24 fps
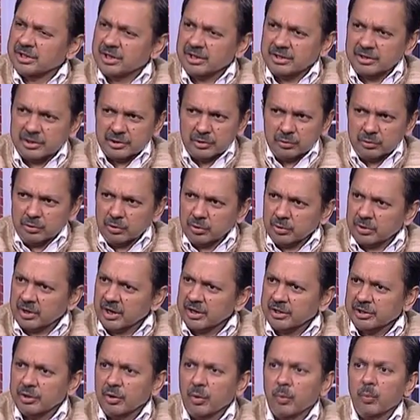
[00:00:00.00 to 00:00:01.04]
that you look
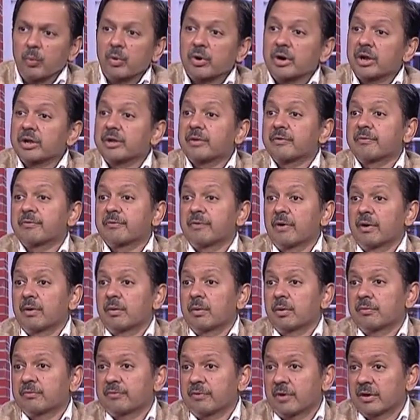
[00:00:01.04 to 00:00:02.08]
at your what are the
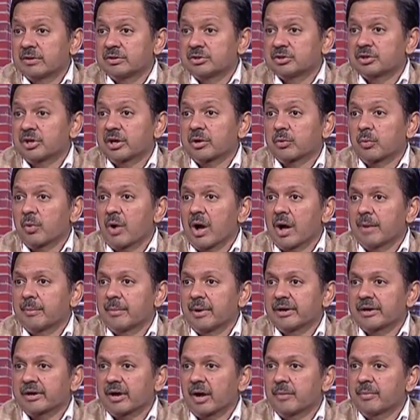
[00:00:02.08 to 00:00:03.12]
funds
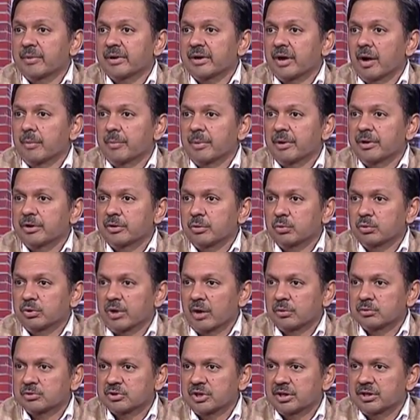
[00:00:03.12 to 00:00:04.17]
requirement coming up in
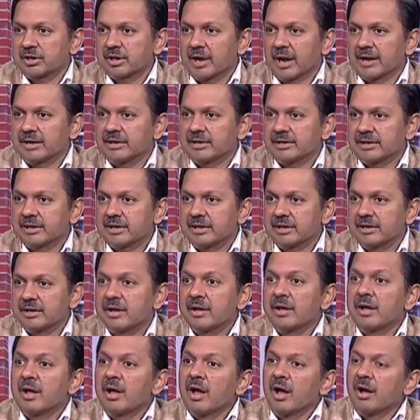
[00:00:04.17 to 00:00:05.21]
2019. Mm
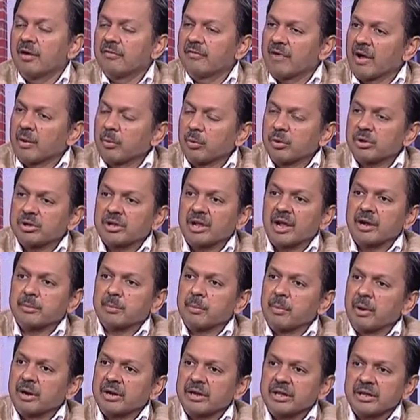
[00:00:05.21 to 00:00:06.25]
-hmm. Where would that
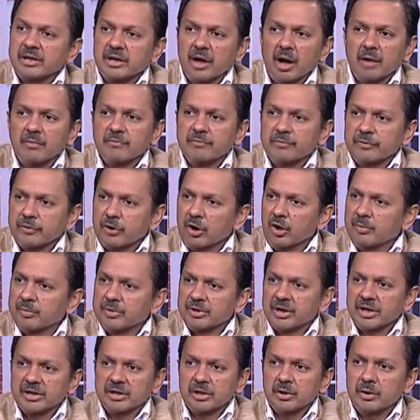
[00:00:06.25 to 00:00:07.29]
money come from?
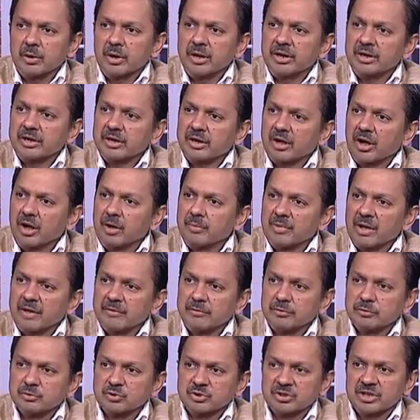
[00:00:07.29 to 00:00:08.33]
Regular income? Have
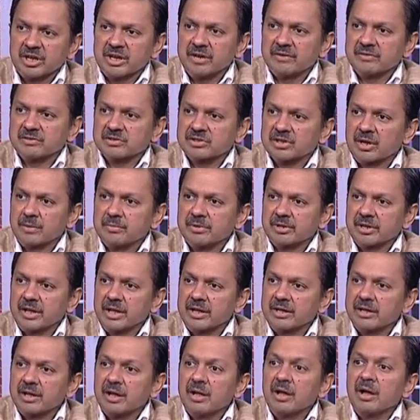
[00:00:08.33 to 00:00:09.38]
you saved
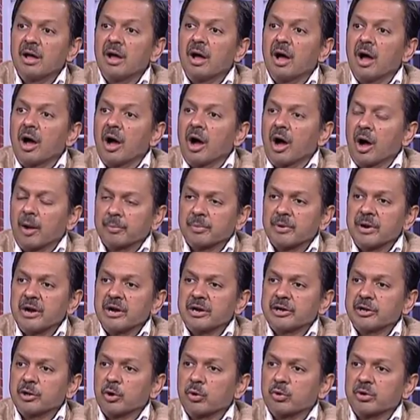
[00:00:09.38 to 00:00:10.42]
something?
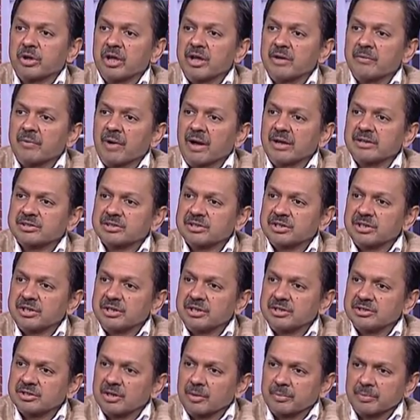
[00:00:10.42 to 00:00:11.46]
Update your
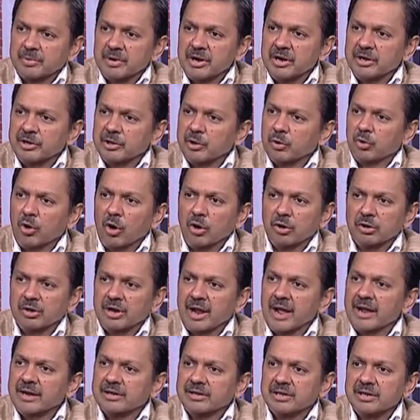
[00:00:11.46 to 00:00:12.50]
KYCs, update your
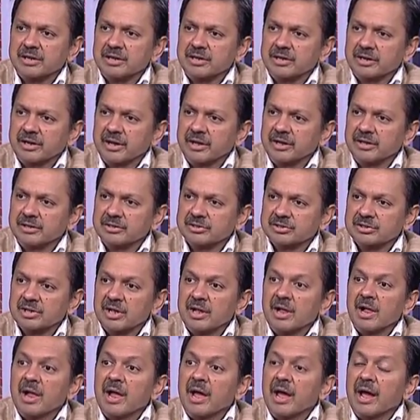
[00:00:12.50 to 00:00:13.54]
contact details,
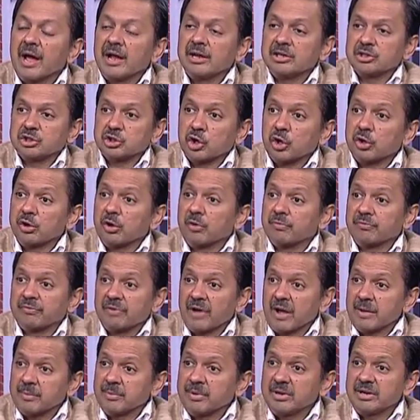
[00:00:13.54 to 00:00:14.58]
ensure your
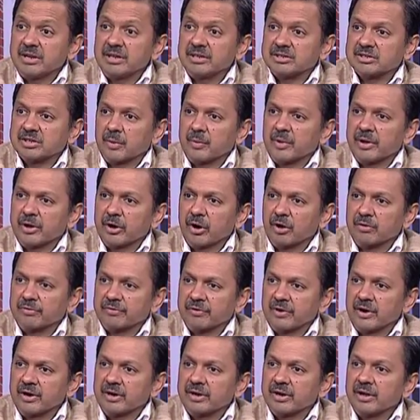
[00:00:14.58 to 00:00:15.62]
family is aware of
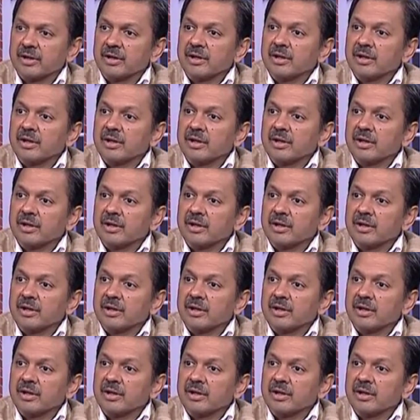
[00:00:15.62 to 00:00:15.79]
it,